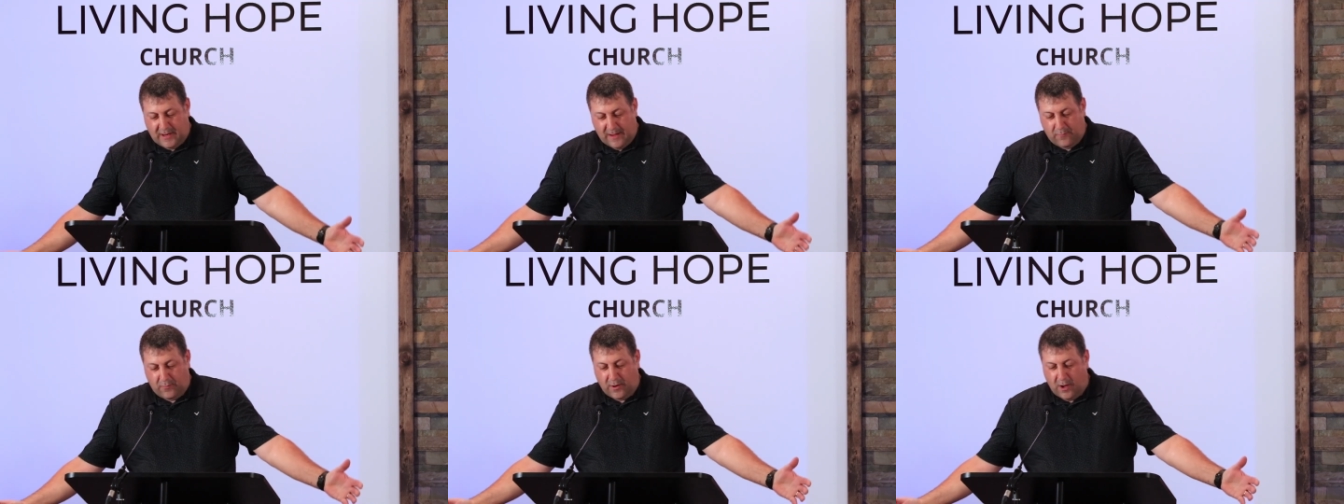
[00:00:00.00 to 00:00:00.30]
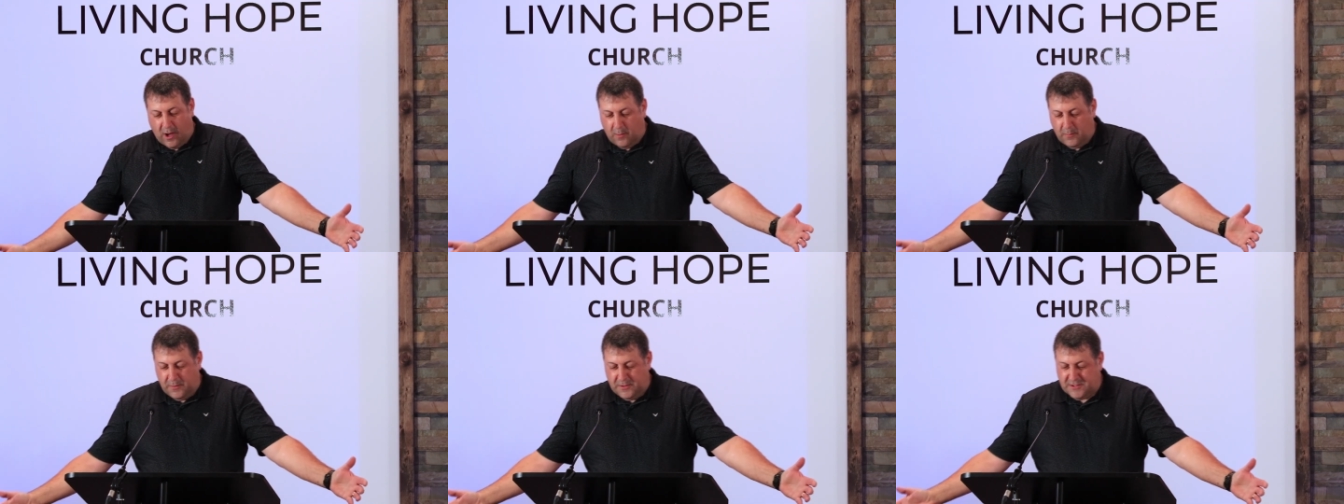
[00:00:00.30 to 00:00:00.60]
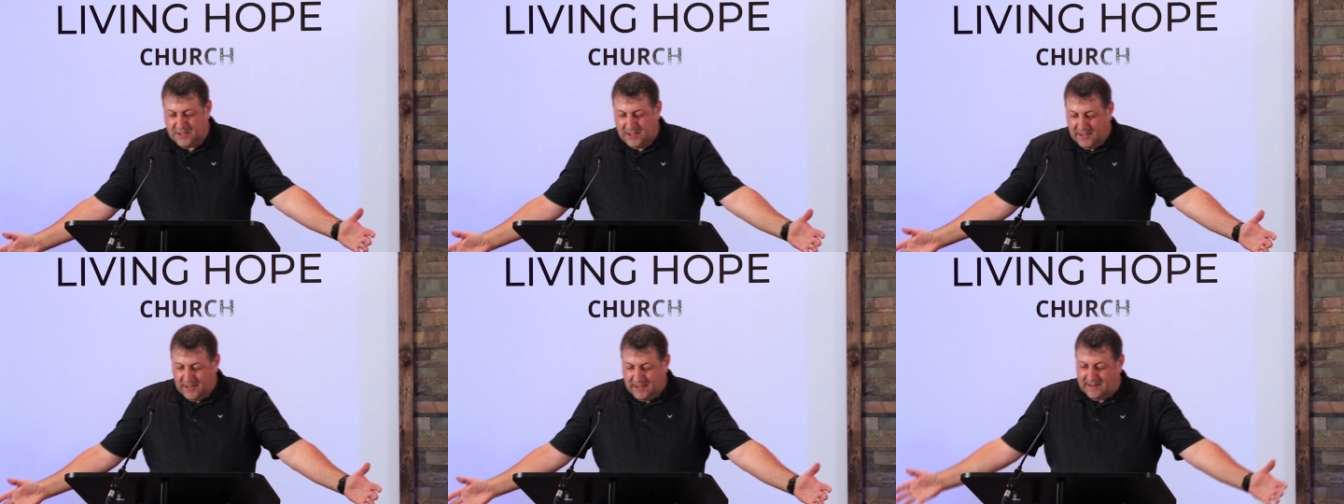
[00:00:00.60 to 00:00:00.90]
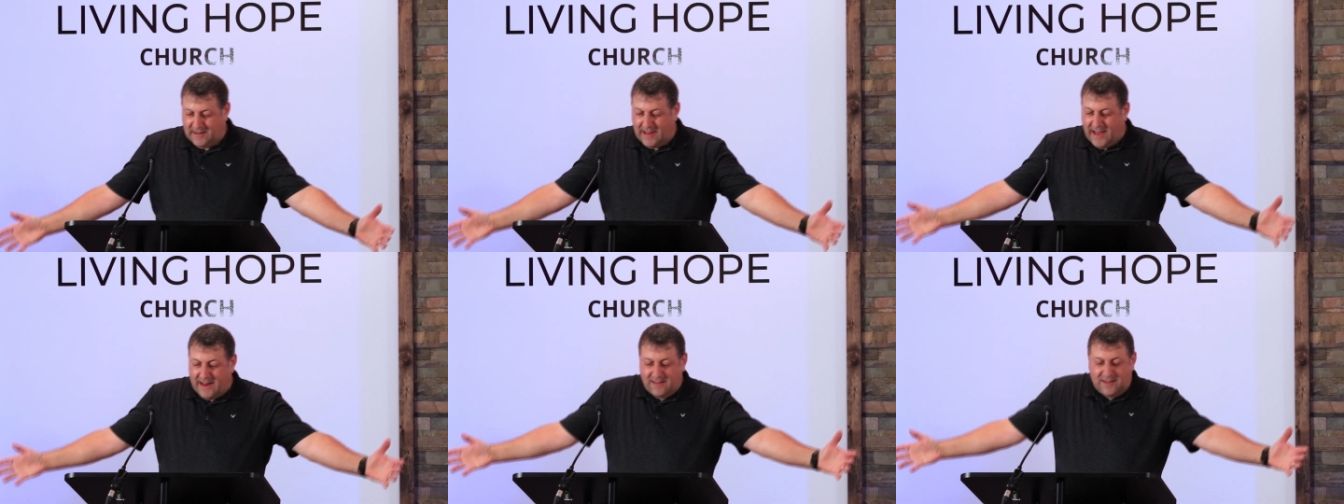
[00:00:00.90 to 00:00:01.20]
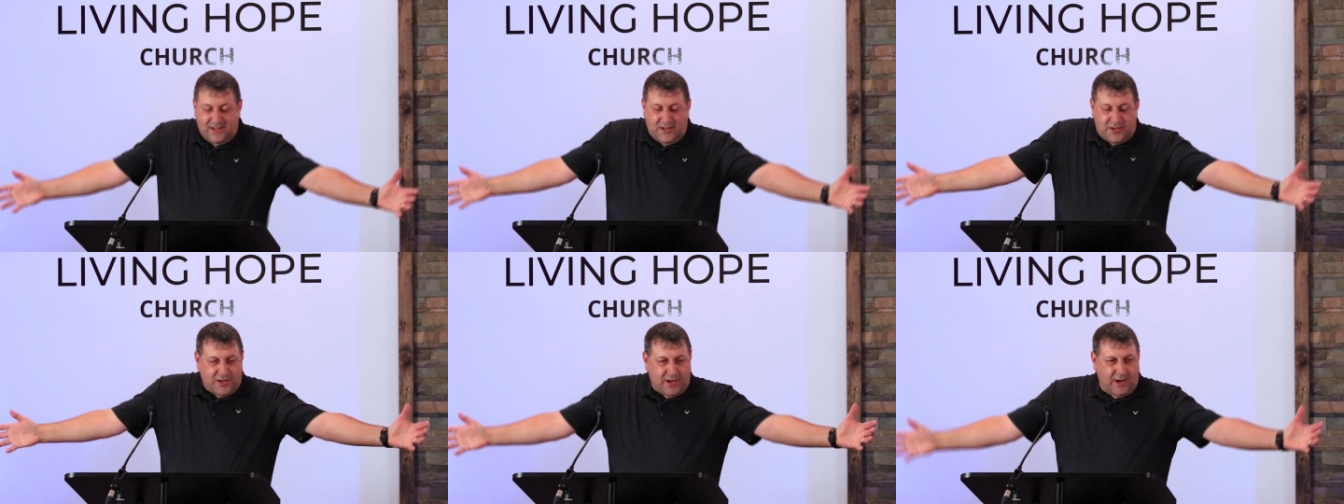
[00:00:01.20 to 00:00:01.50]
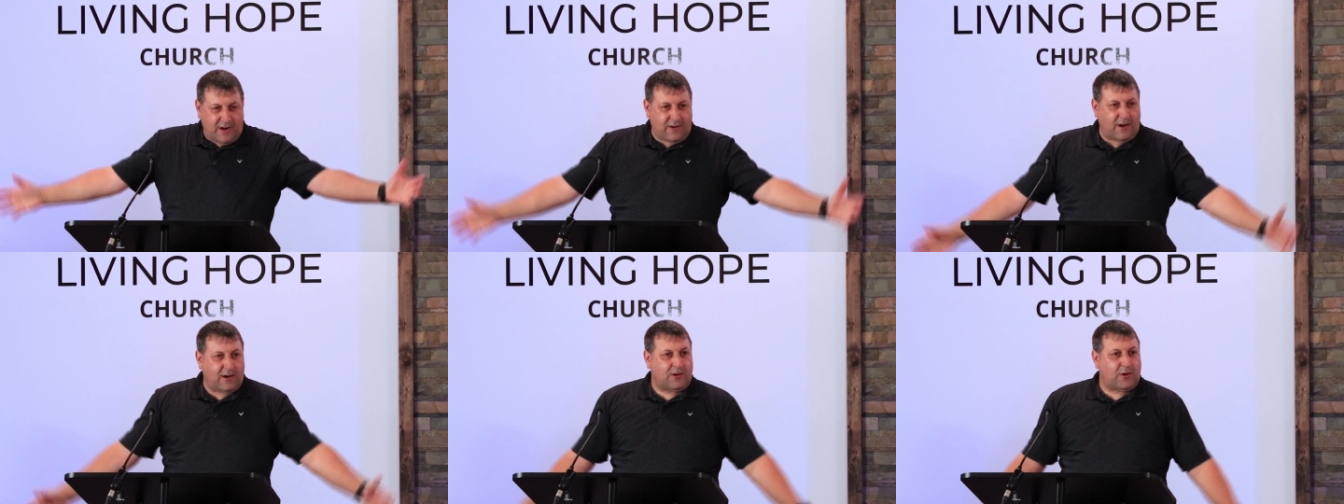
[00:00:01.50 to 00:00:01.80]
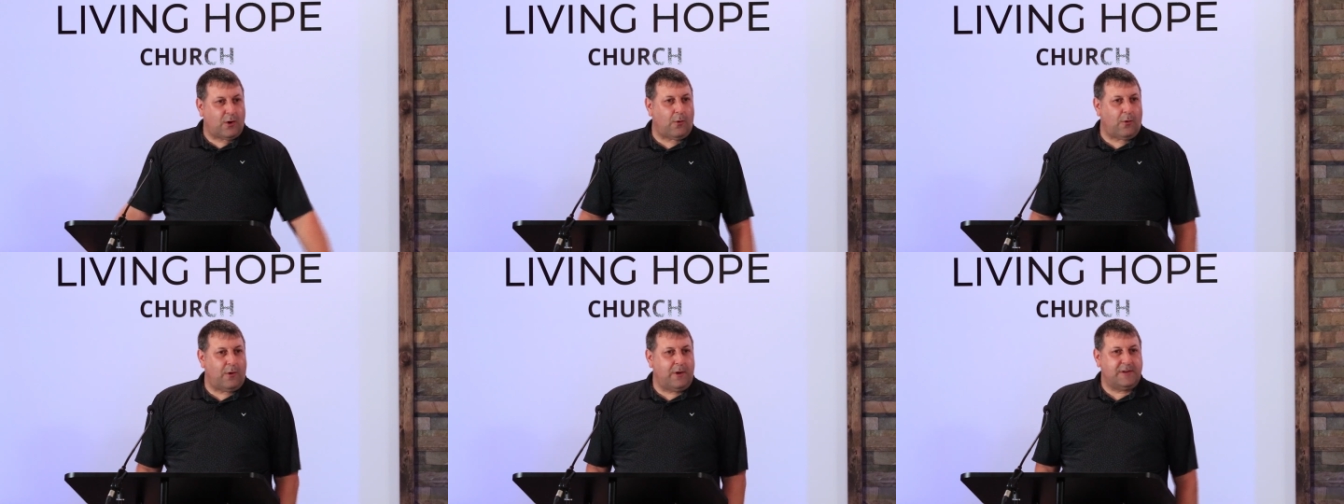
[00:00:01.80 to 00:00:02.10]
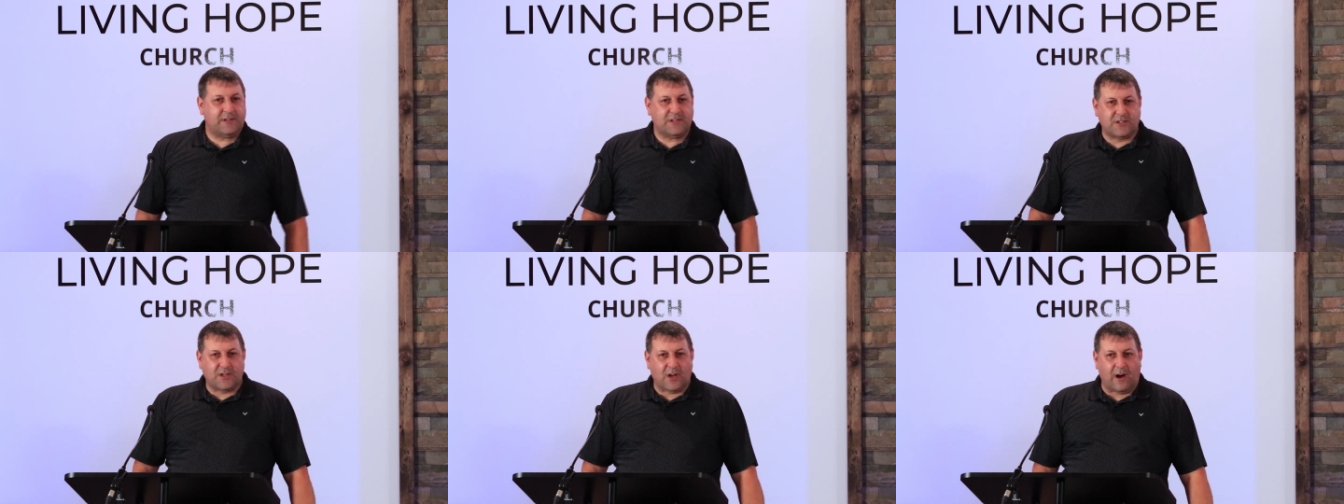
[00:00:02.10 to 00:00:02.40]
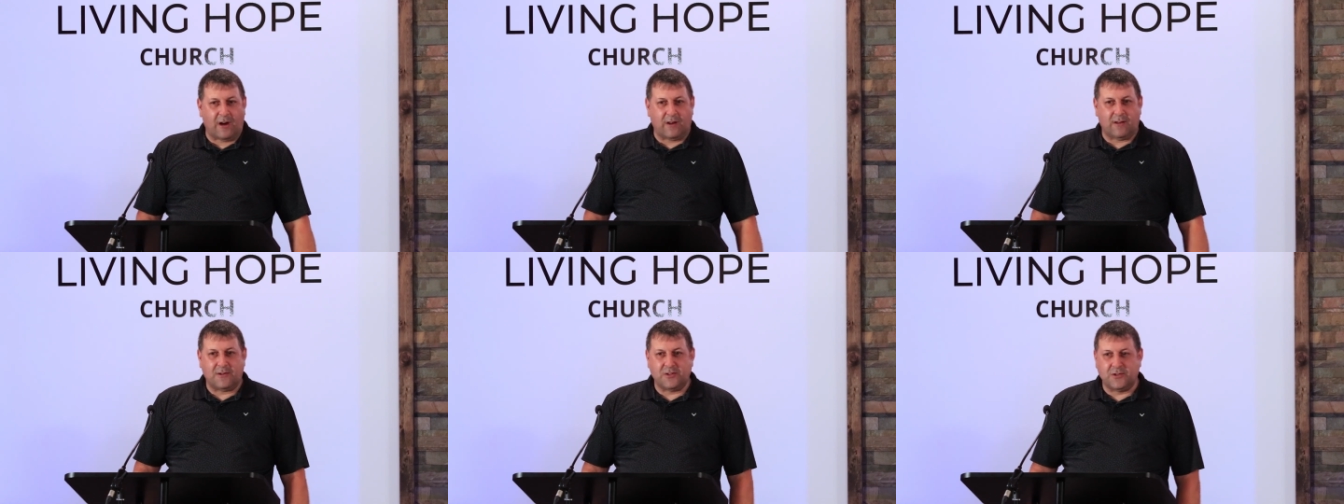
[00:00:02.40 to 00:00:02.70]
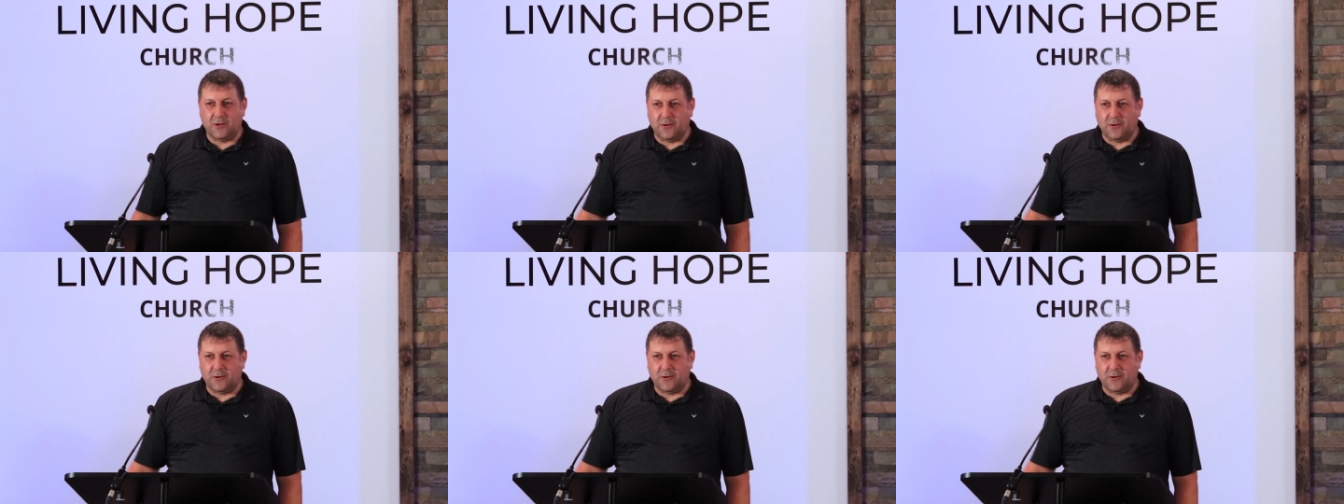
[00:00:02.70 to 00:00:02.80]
have we always gladly shared our toys as toddlers?